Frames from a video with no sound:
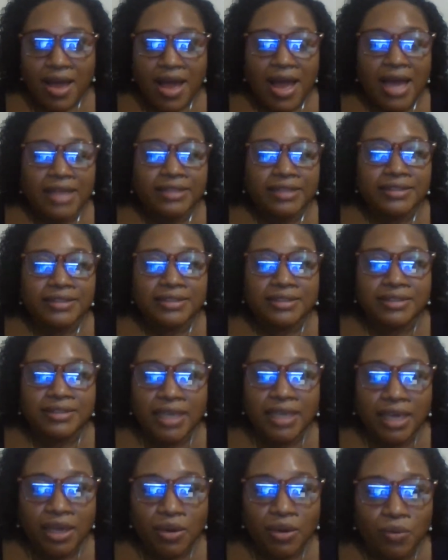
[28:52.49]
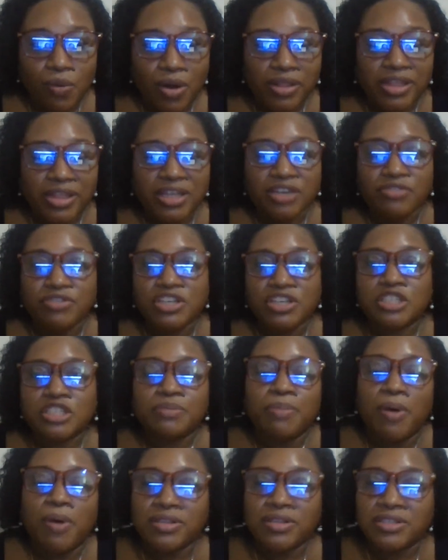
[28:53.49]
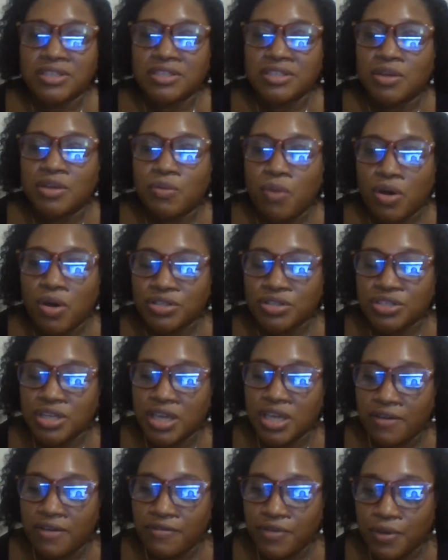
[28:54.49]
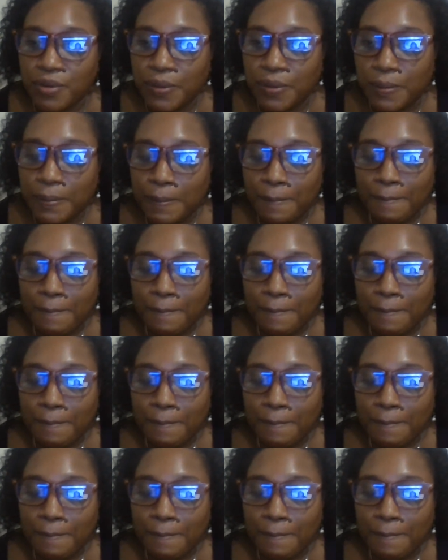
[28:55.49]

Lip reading: and see what are the responses they want to give you.